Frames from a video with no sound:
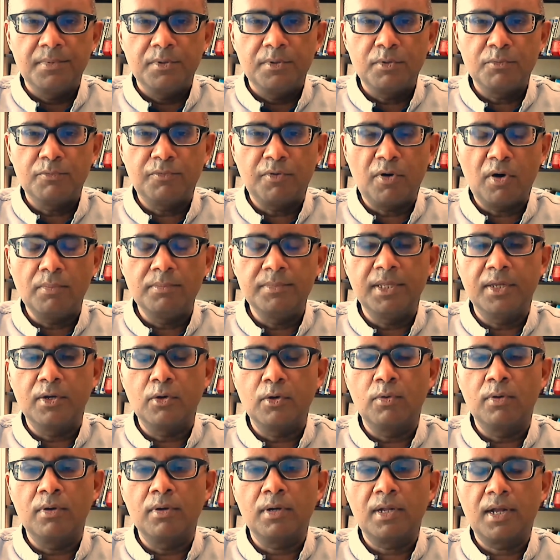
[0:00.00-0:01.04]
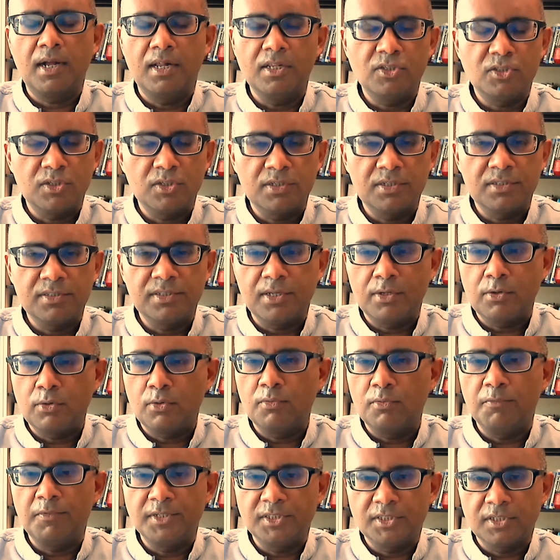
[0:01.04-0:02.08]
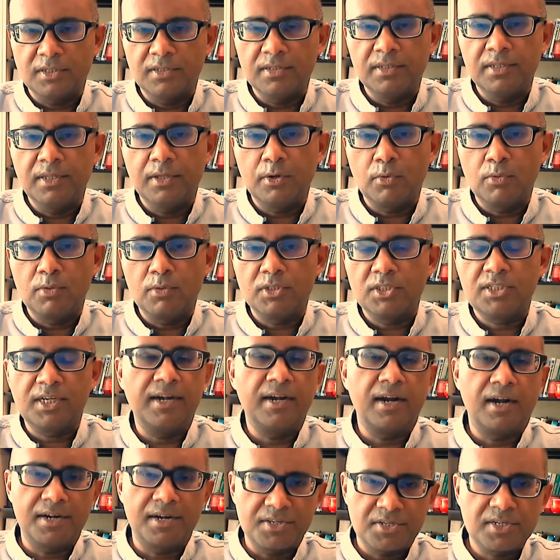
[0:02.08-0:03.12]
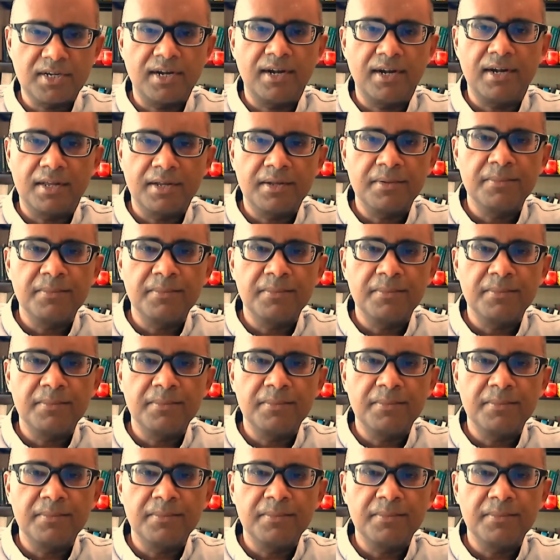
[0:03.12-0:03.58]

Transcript: to form their own culture, their own vision, their own shared understanding.